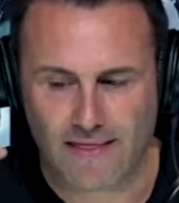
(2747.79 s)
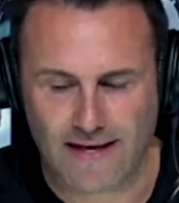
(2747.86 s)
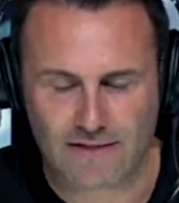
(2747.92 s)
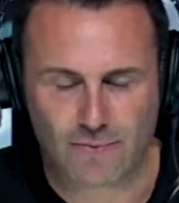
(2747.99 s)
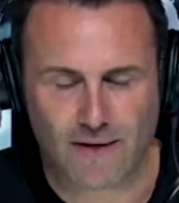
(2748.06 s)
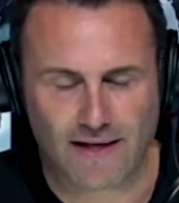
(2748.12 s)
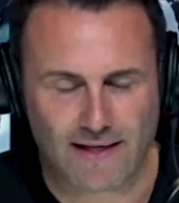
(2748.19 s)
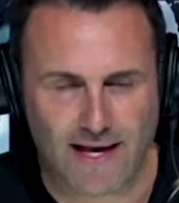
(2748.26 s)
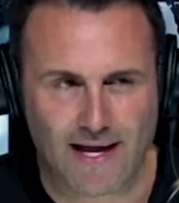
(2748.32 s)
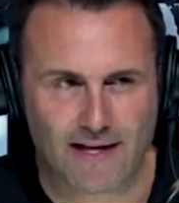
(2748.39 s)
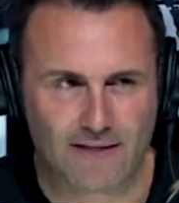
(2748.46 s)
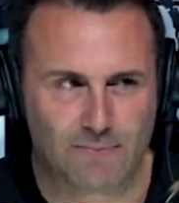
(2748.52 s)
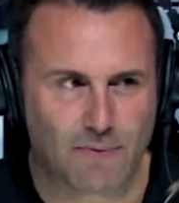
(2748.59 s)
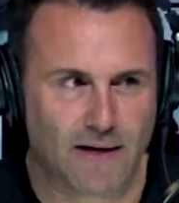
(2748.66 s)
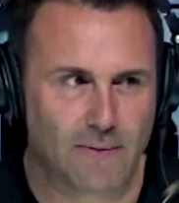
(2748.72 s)
That's what I
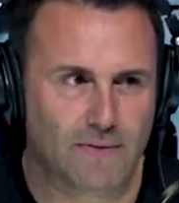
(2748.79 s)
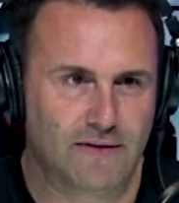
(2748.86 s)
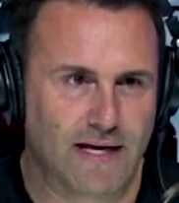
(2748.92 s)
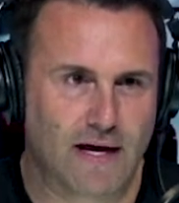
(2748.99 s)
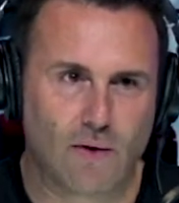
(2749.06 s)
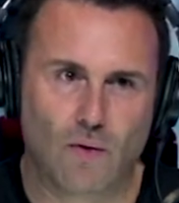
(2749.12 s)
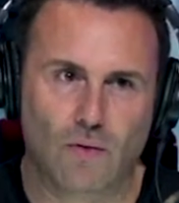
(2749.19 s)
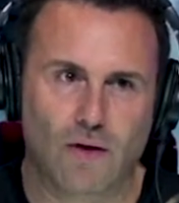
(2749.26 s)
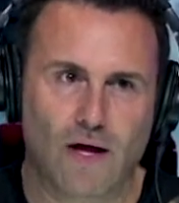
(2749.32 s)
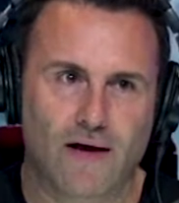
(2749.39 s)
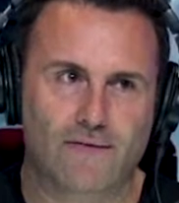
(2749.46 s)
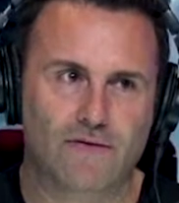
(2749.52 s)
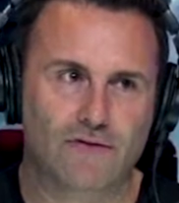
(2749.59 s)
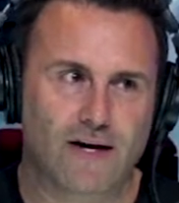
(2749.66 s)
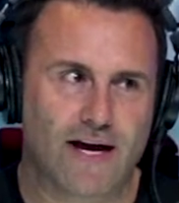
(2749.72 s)
can't explain with that whole
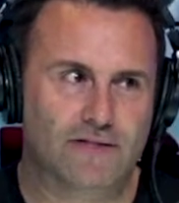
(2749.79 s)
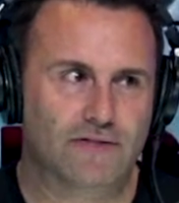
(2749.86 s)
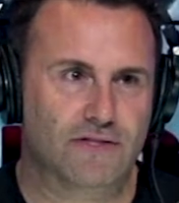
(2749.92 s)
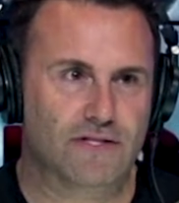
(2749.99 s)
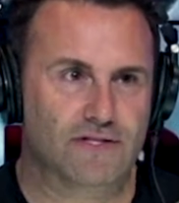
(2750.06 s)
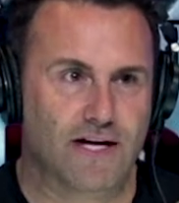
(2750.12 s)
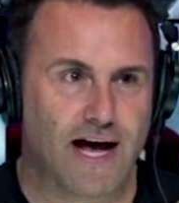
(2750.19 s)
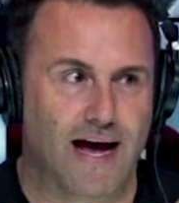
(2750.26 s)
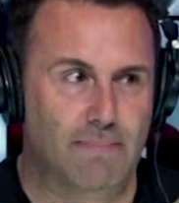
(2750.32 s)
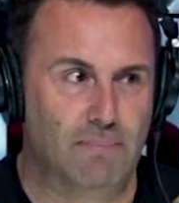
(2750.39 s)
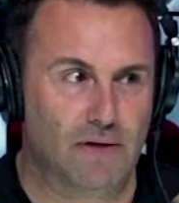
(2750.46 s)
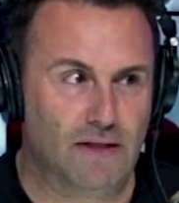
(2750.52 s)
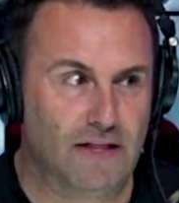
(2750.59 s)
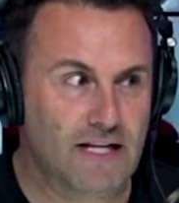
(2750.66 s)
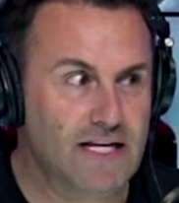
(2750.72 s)
law of attraction because I
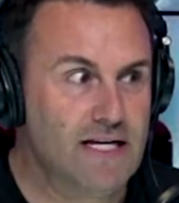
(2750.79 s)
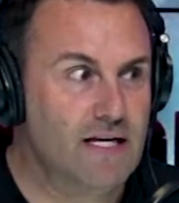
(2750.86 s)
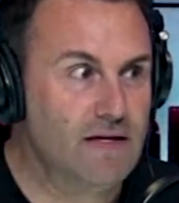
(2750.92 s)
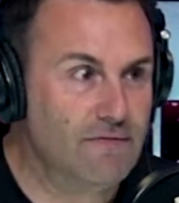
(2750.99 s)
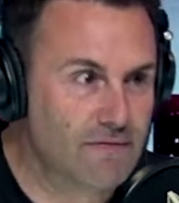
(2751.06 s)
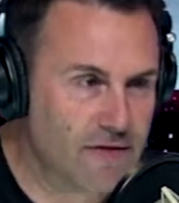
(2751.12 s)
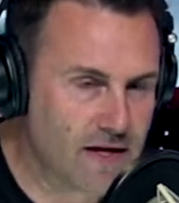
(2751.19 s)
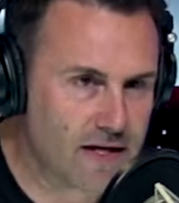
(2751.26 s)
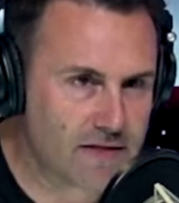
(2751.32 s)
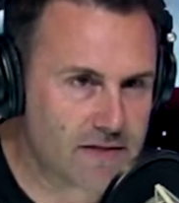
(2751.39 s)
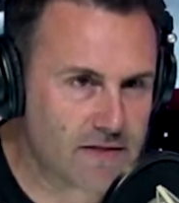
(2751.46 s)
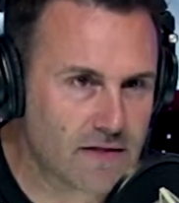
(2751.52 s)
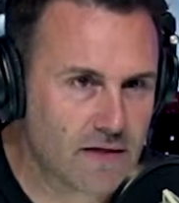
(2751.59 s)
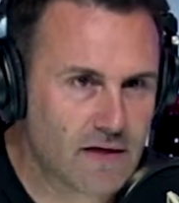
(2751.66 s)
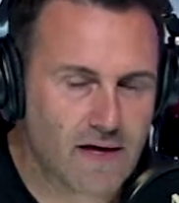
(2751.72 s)
believe
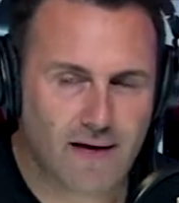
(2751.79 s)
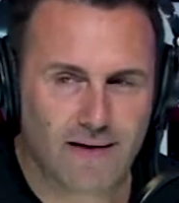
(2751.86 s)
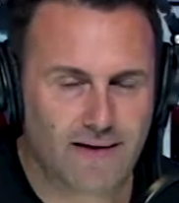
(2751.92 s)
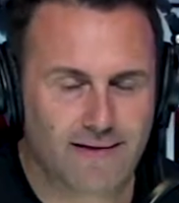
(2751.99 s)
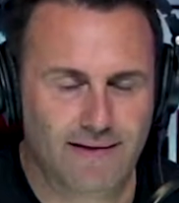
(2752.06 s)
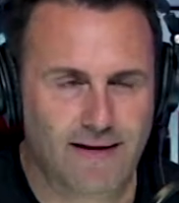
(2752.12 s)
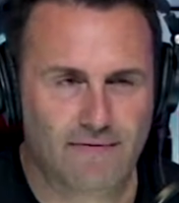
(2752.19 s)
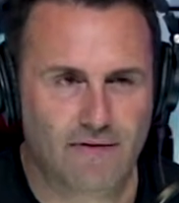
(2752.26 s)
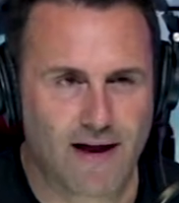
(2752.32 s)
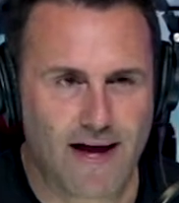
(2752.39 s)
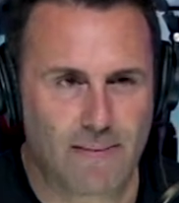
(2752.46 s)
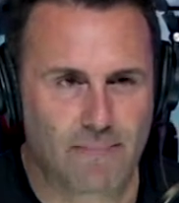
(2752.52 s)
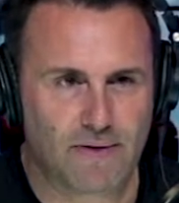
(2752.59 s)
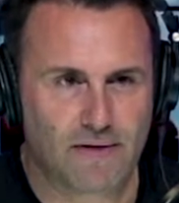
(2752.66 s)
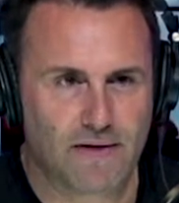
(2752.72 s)
this never
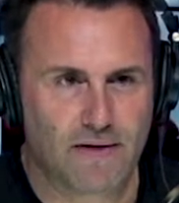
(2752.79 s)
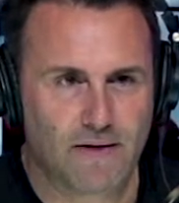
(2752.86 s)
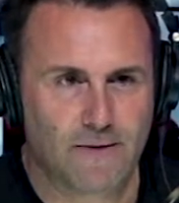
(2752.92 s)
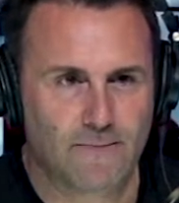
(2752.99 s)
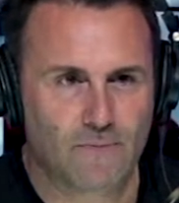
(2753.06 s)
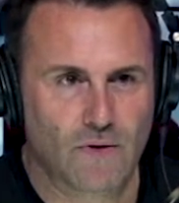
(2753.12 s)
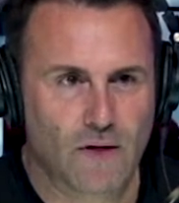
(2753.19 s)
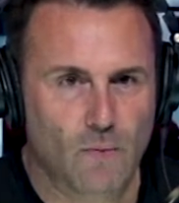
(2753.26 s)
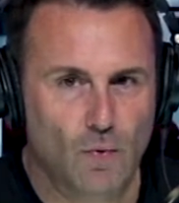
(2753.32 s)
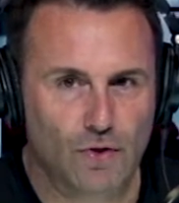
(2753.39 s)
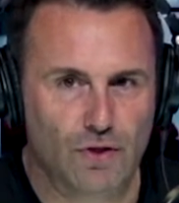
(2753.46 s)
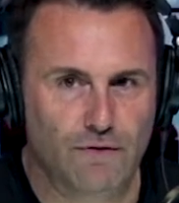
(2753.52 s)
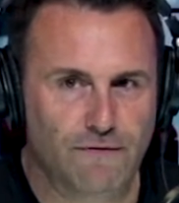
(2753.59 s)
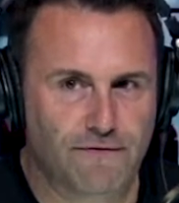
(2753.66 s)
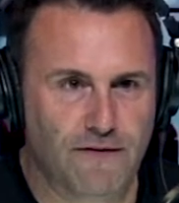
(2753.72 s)
happened.
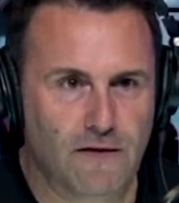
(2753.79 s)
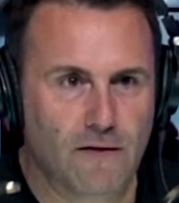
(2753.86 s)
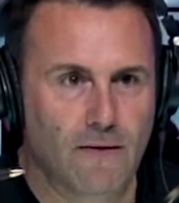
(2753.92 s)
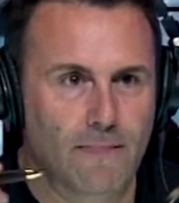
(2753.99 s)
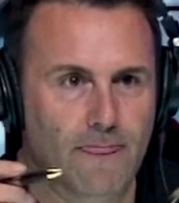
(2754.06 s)
When but you, you fe- put